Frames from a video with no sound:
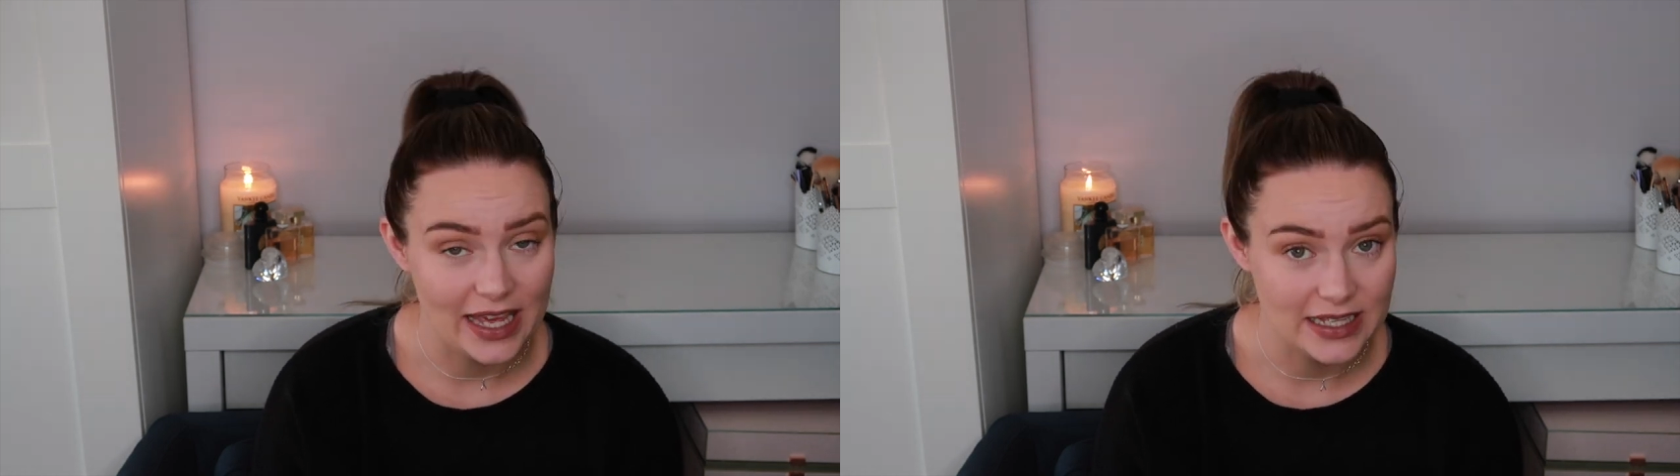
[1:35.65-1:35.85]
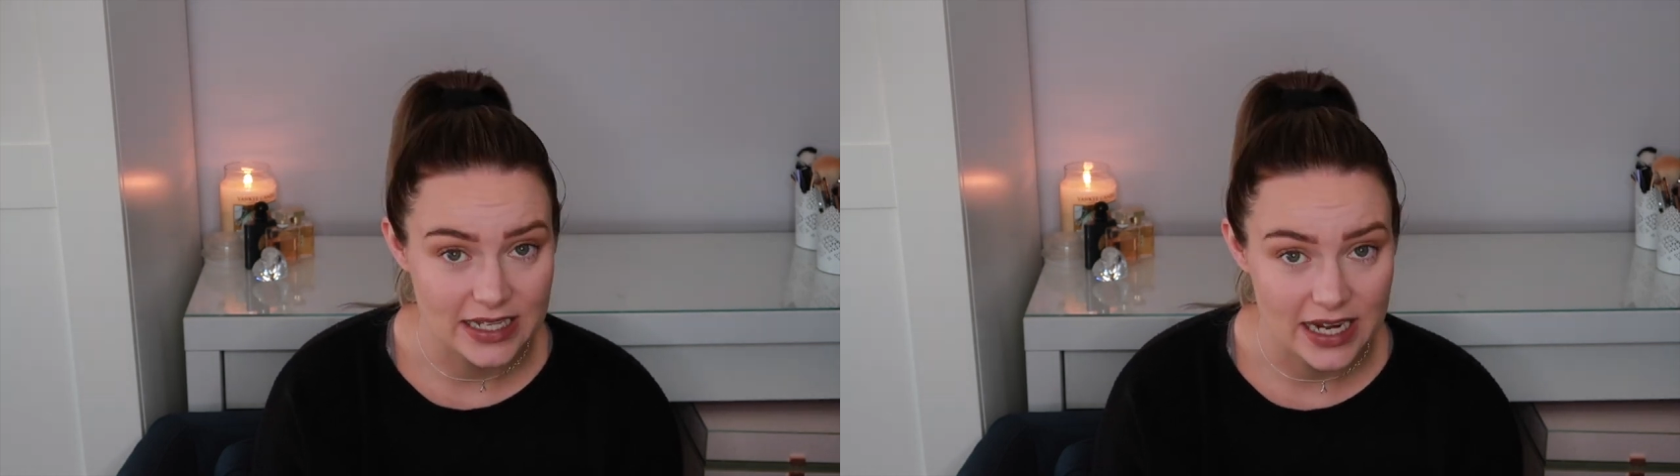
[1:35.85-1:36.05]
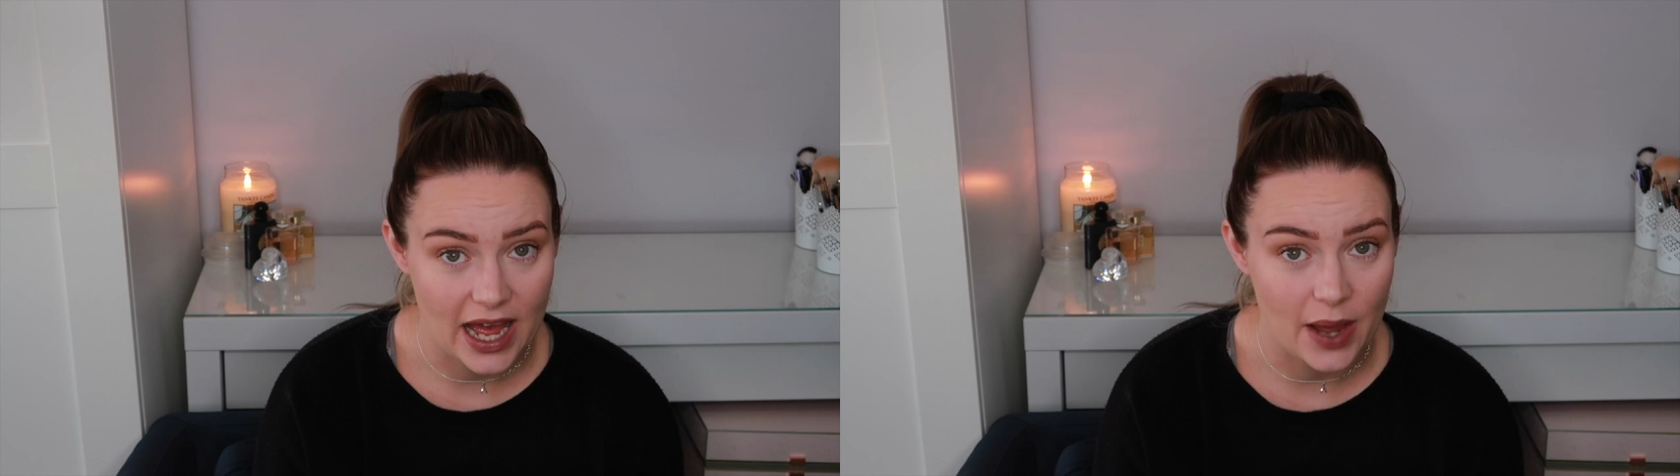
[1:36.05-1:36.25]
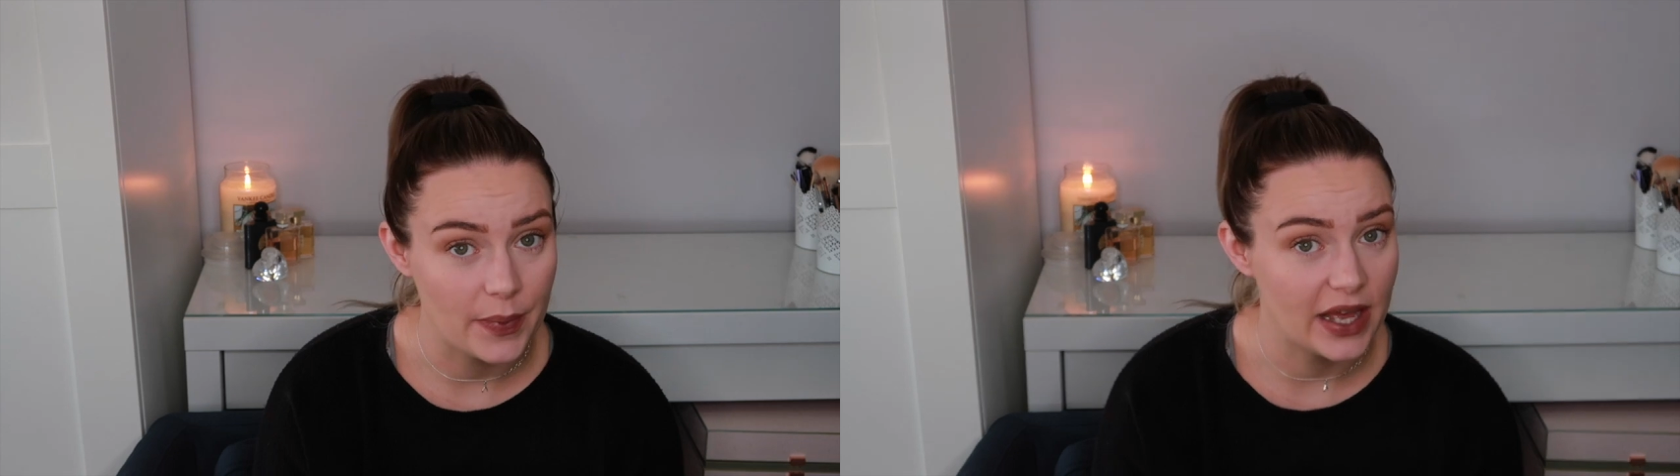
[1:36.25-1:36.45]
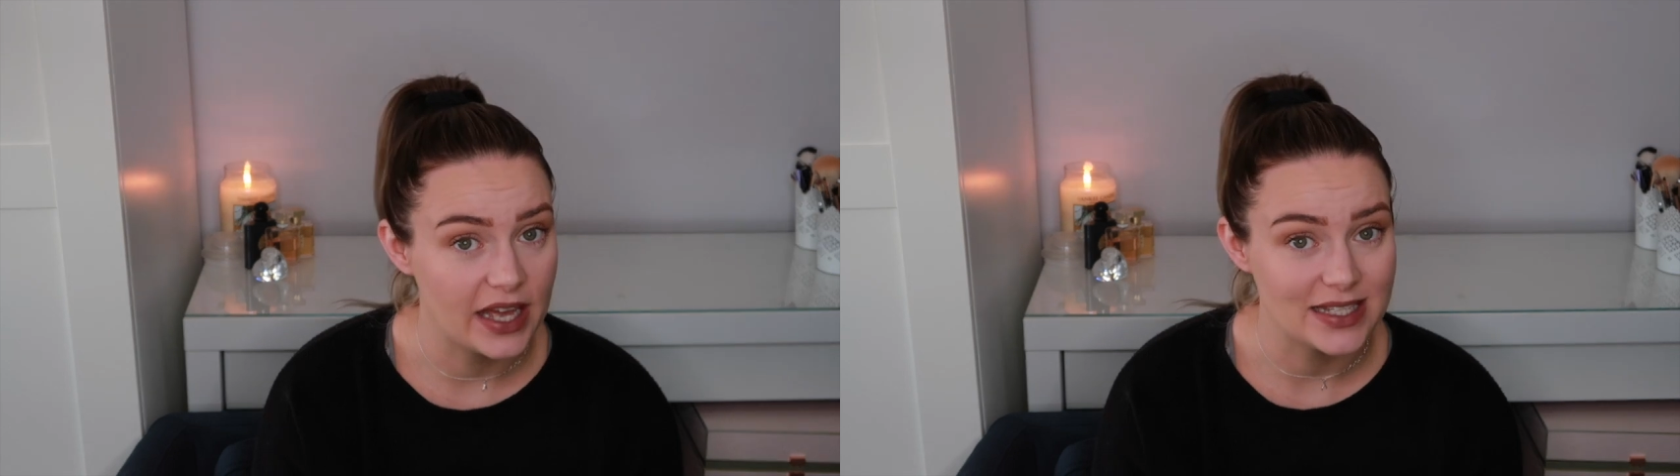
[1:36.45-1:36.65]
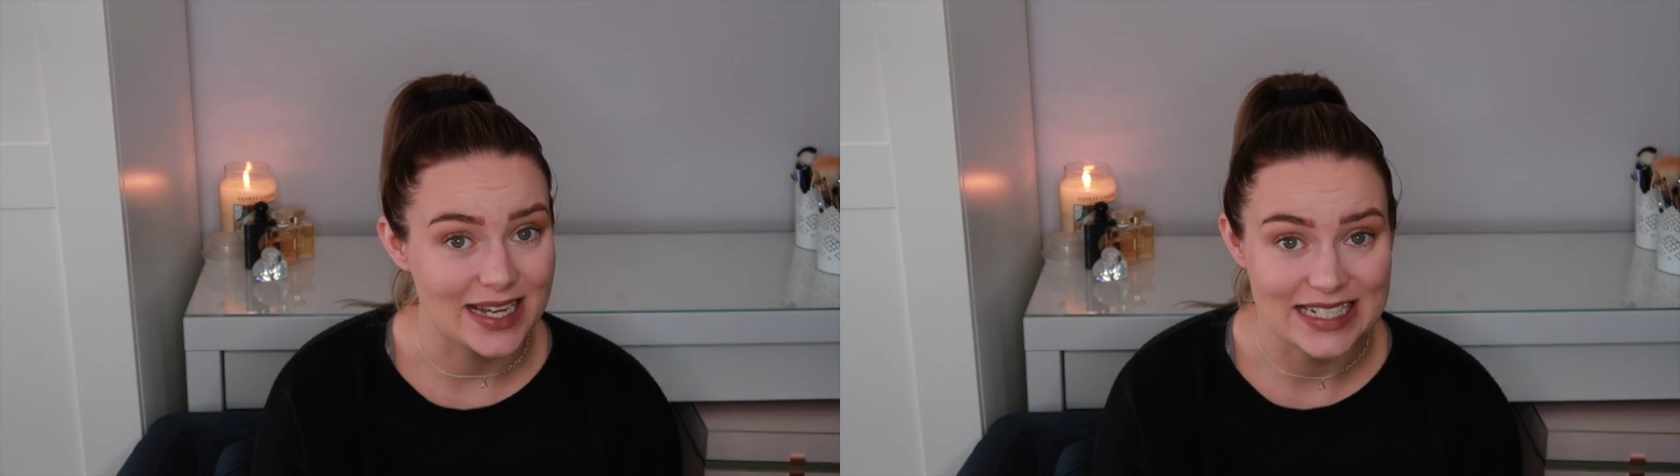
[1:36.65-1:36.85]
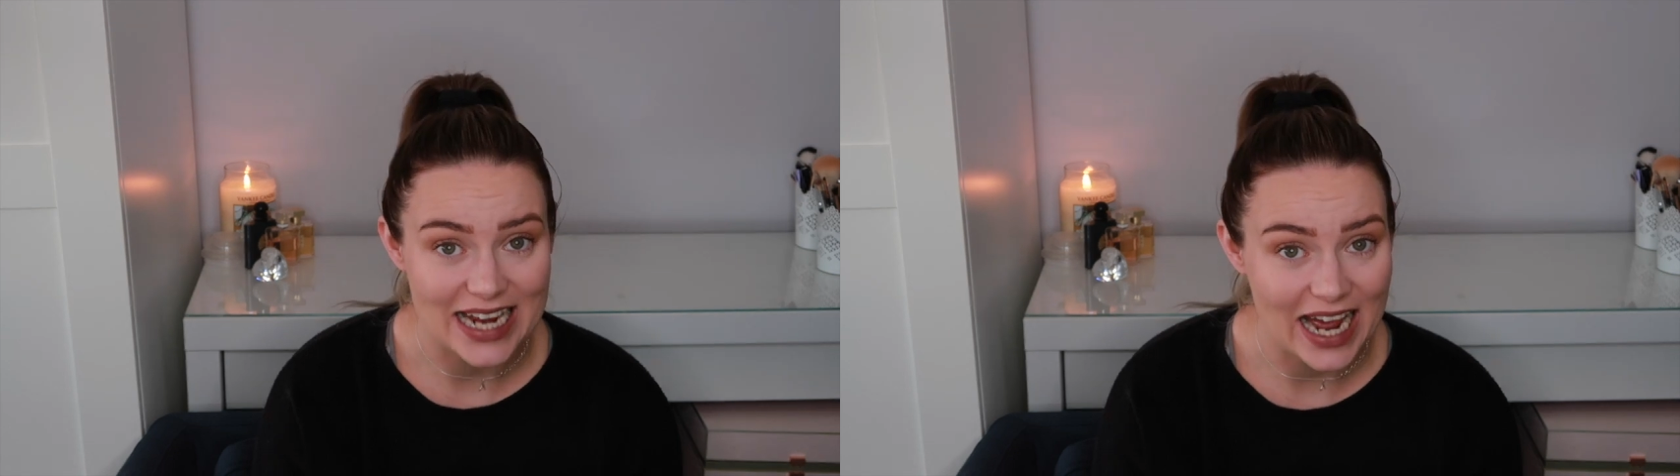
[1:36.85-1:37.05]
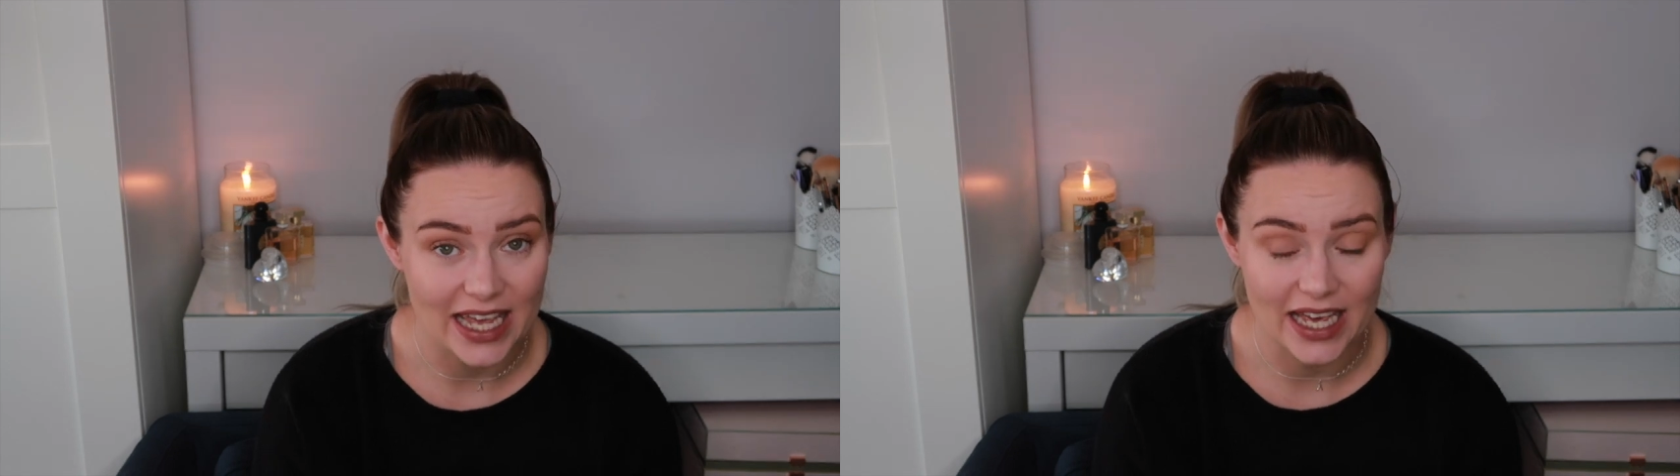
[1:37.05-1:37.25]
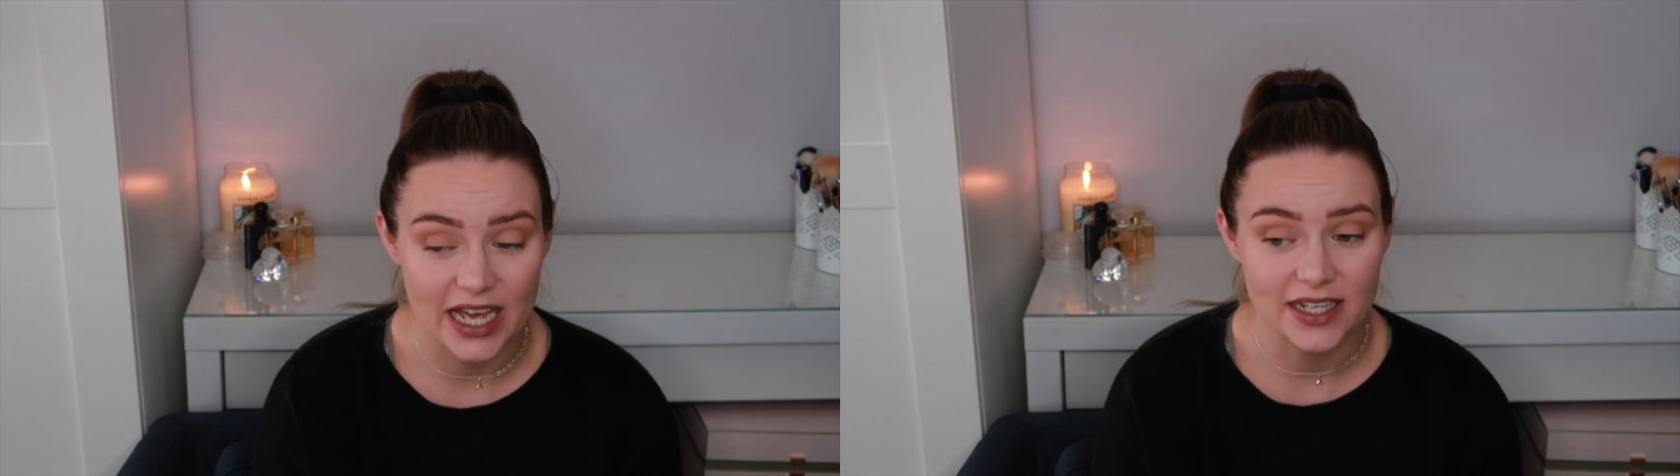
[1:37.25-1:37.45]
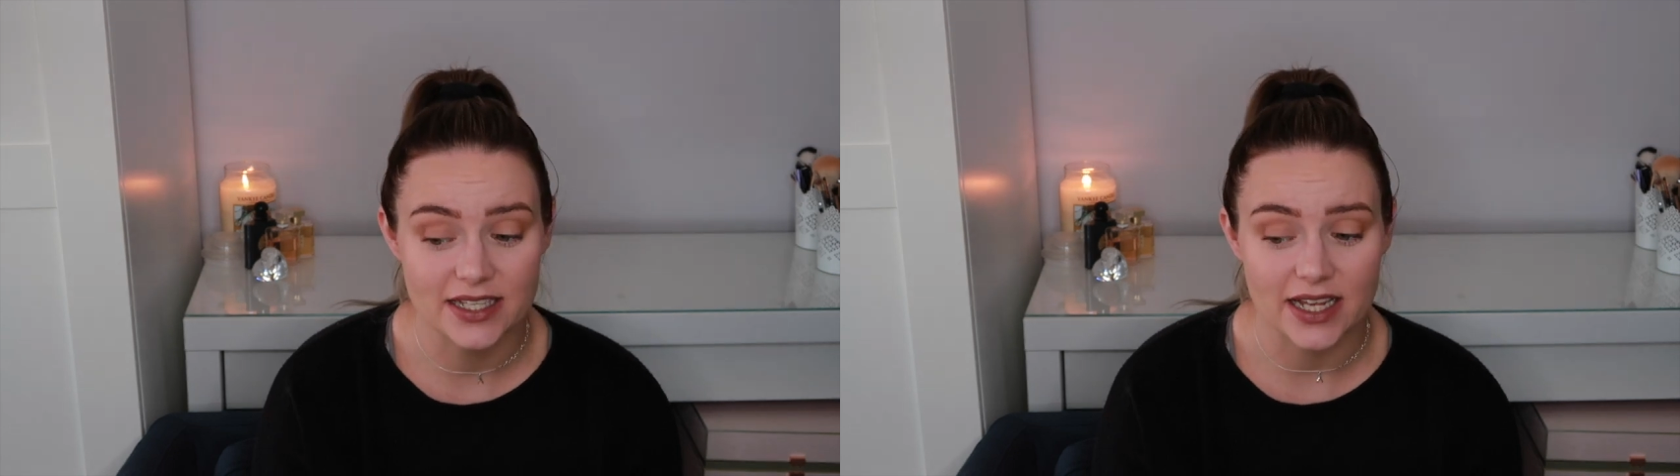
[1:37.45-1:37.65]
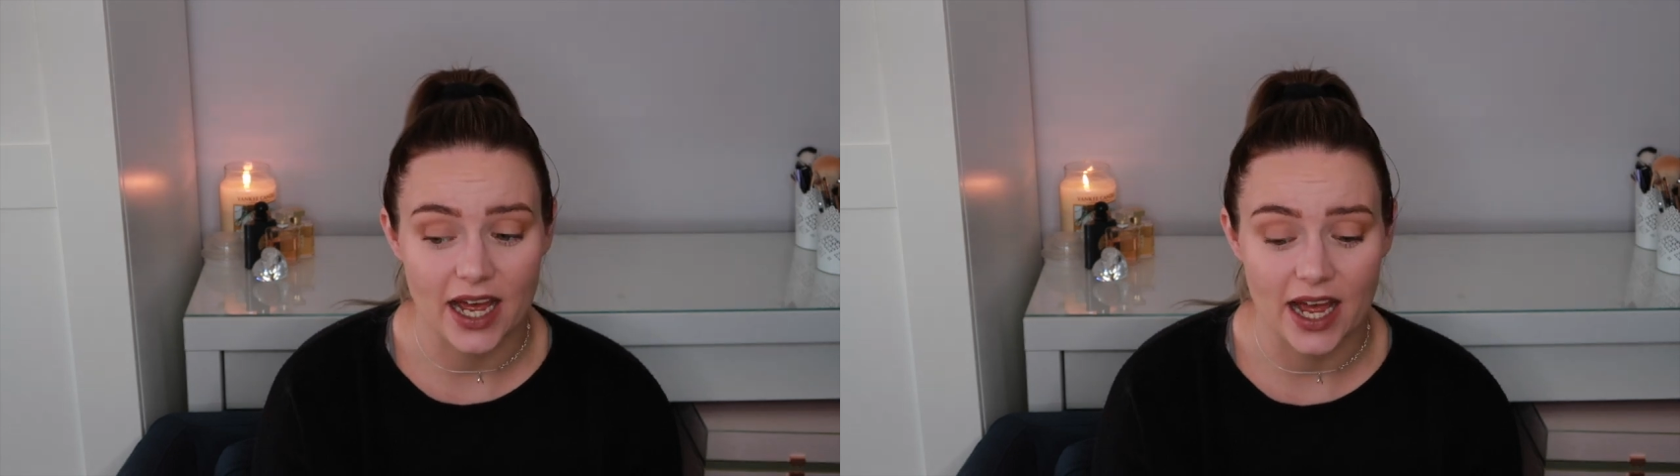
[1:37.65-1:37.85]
eating habits and diets